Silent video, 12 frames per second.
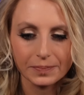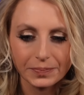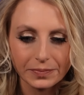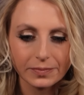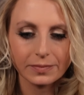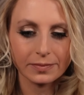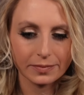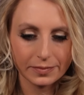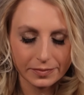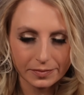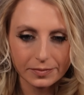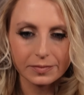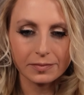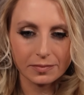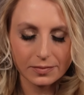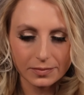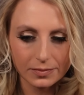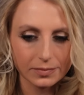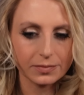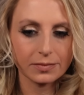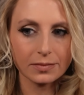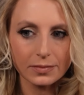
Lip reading: No one is speaking in this clip.